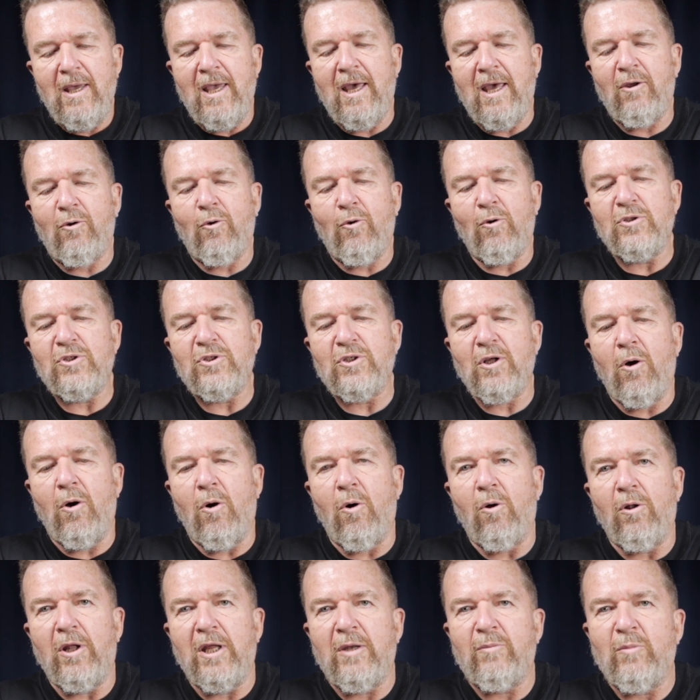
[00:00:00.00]
And of course, the
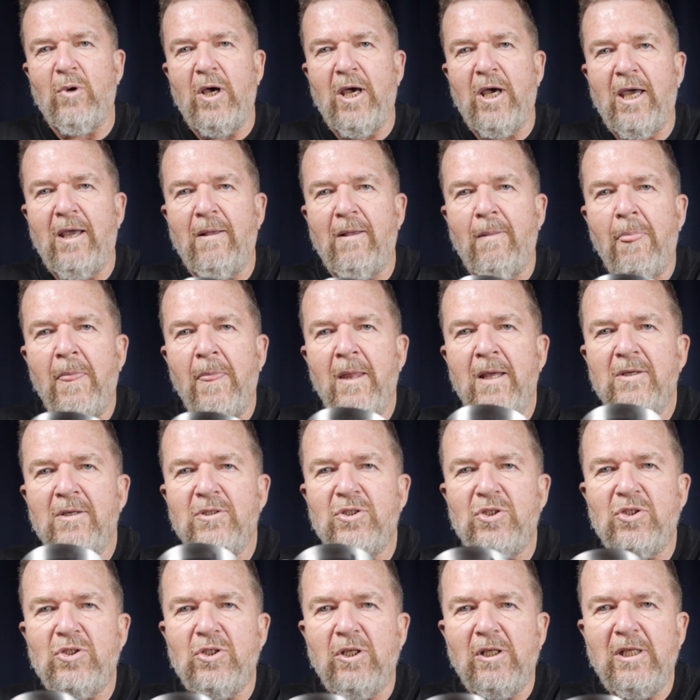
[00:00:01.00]
hole in my
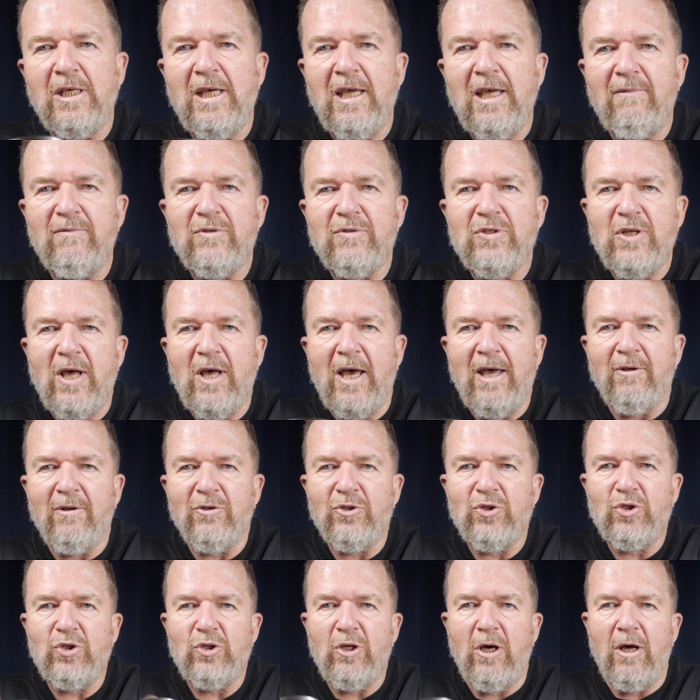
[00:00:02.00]
sleeve
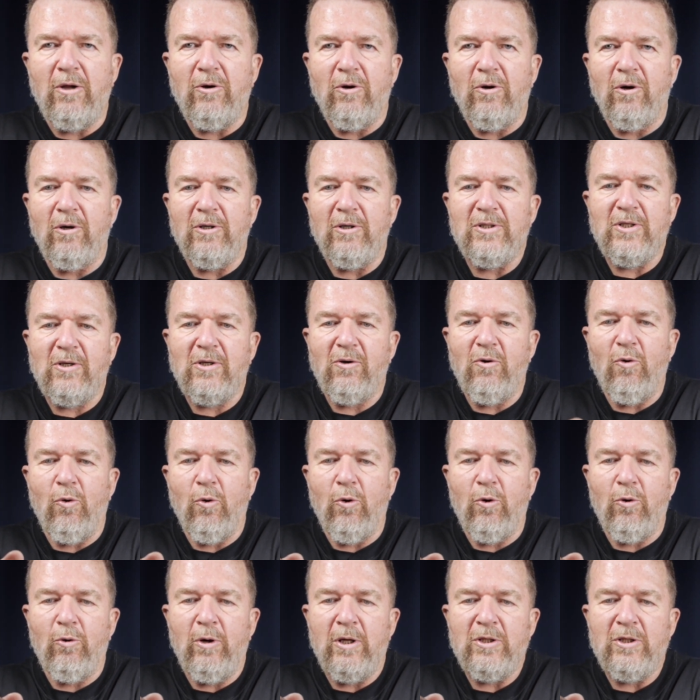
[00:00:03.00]
style shutter is a
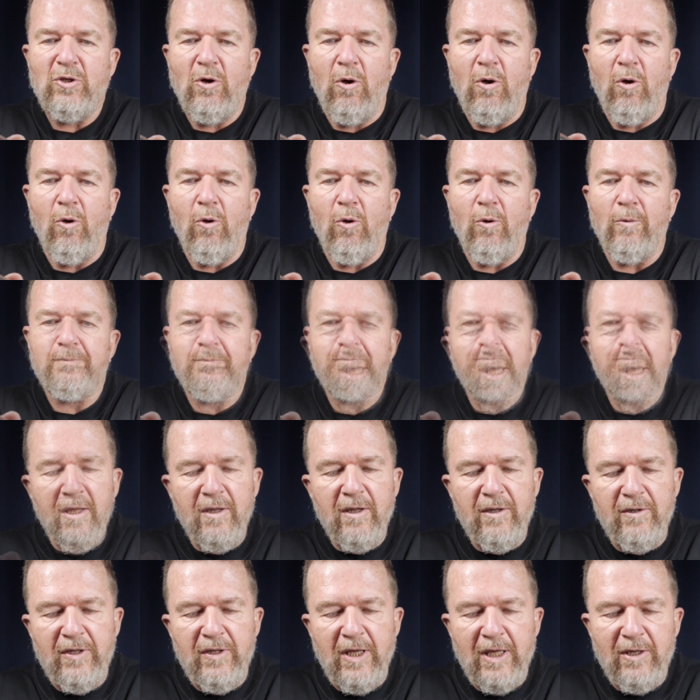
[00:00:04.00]
quarter inch hole.
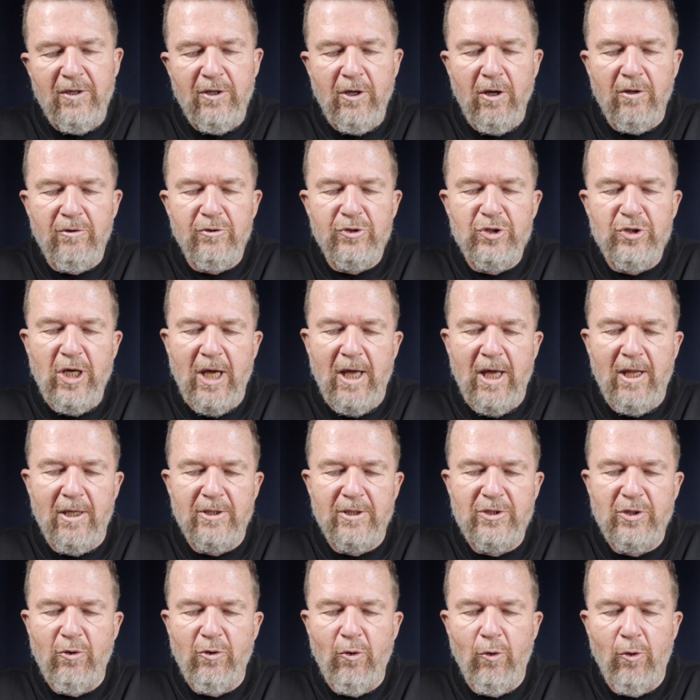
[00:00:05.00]
Then the other
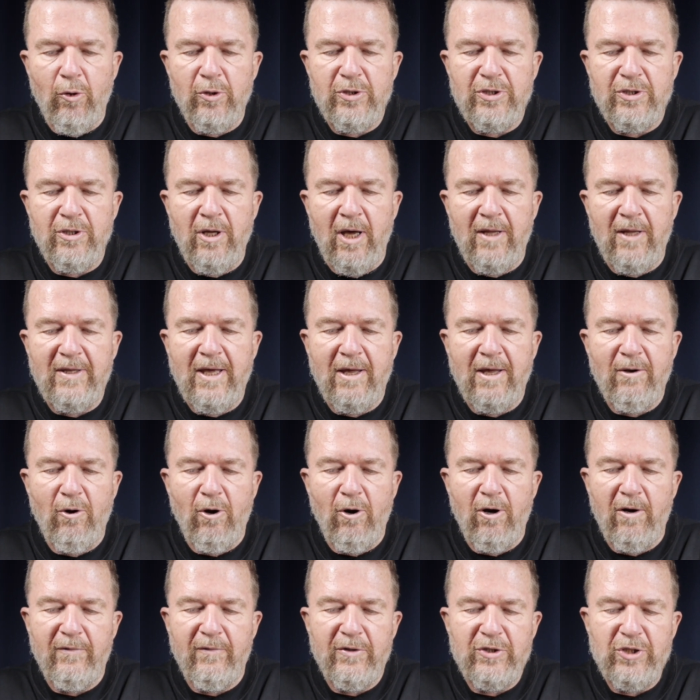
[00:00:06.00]
challenge, of course, not that
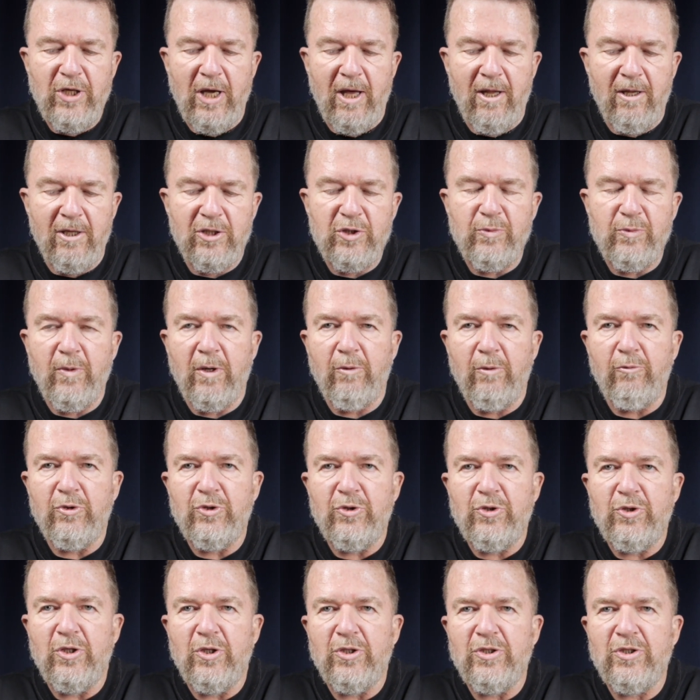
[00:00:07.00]
hard of a challenge, but
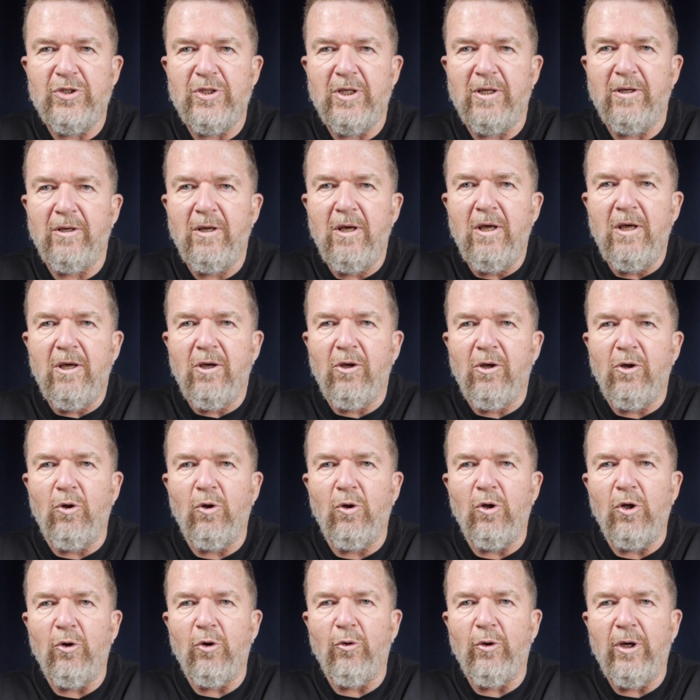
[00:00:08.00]
was just uh,
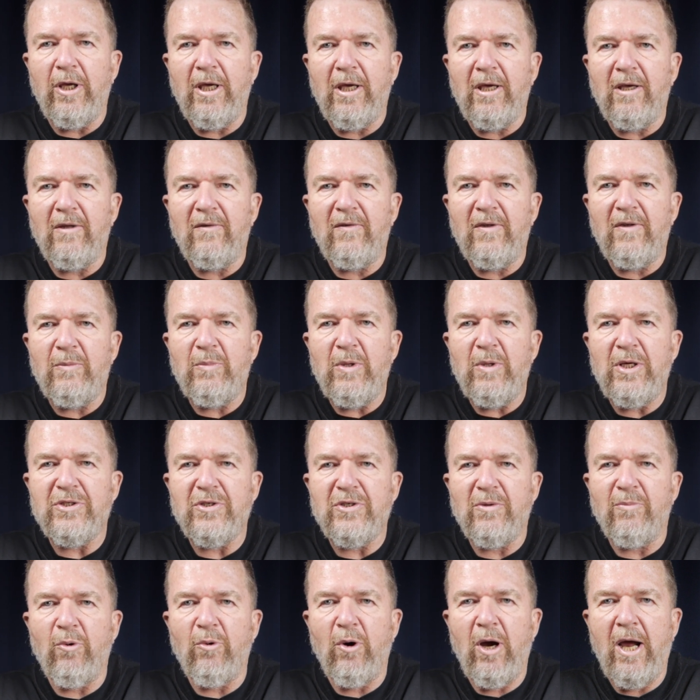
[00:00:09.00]
gluing the
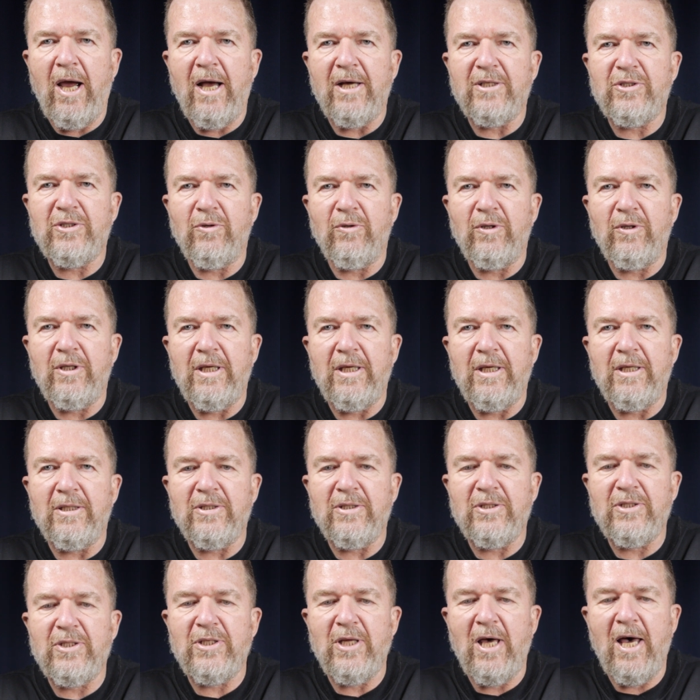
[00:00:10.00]
piece of brass on the
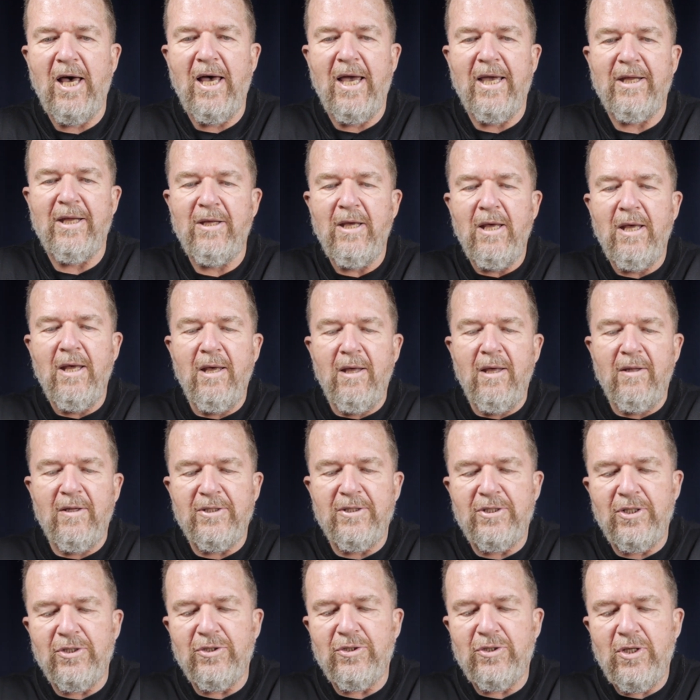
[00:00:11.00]
inside.
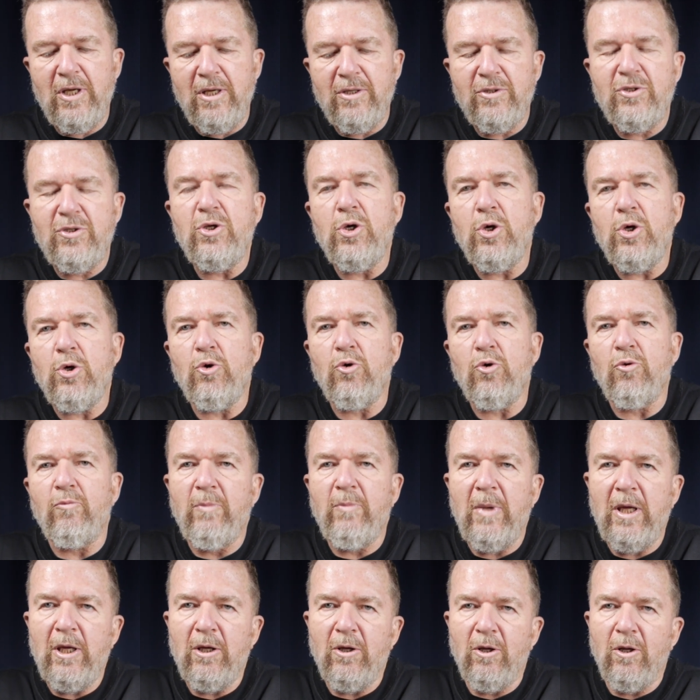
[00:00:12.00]
This is two
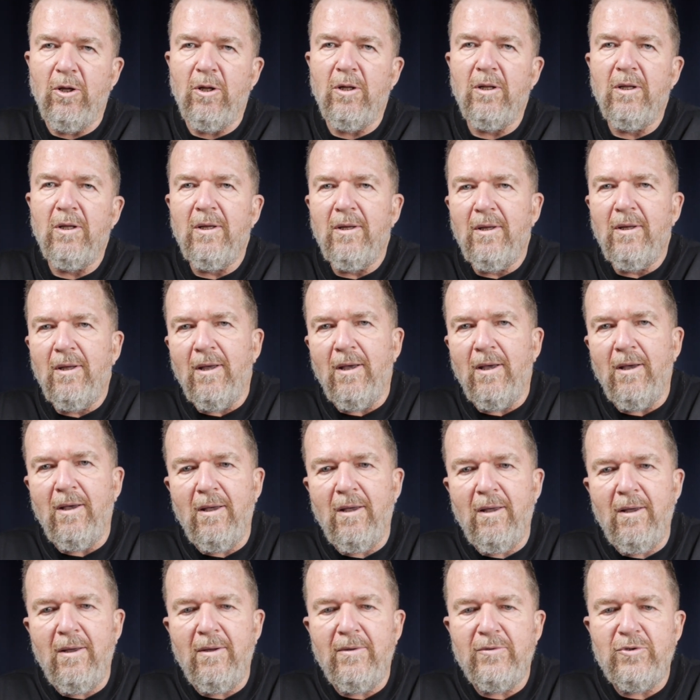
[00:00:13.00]
mil,
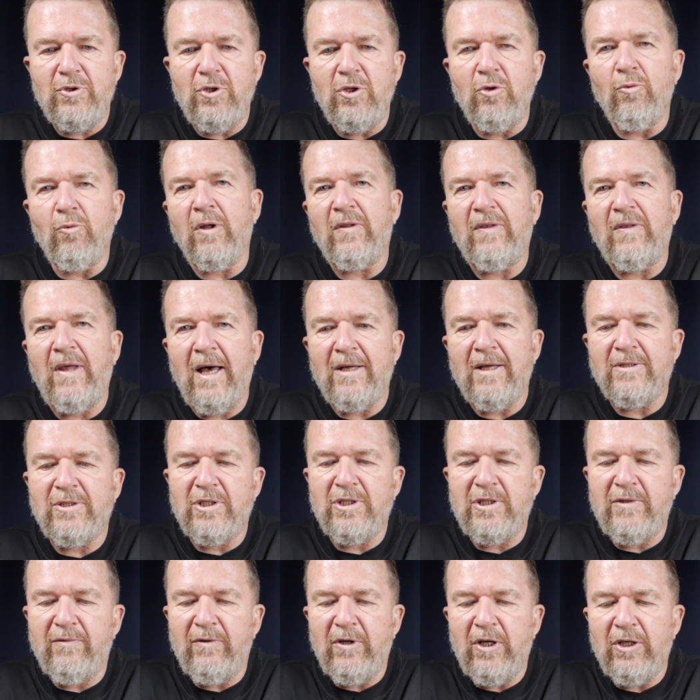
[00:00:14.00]
uh, two one
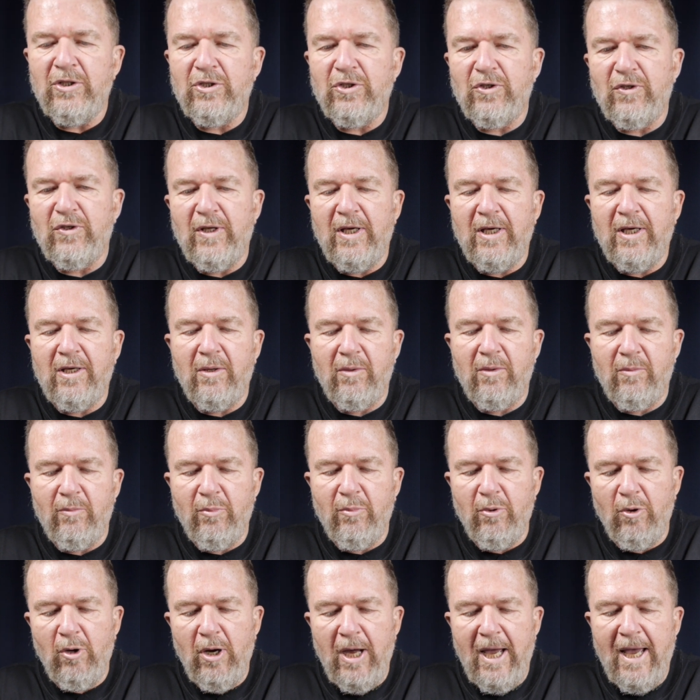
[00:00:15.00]
thousandths of an inch thick
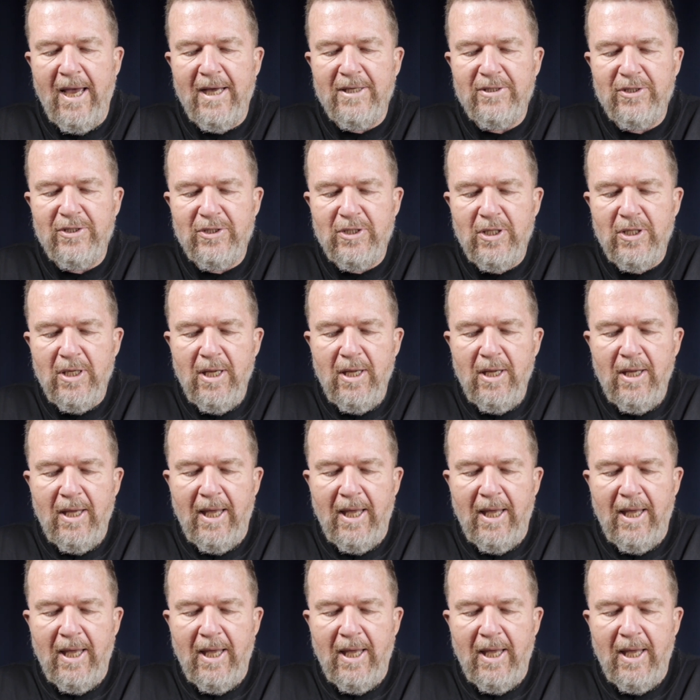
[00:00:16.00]
brass.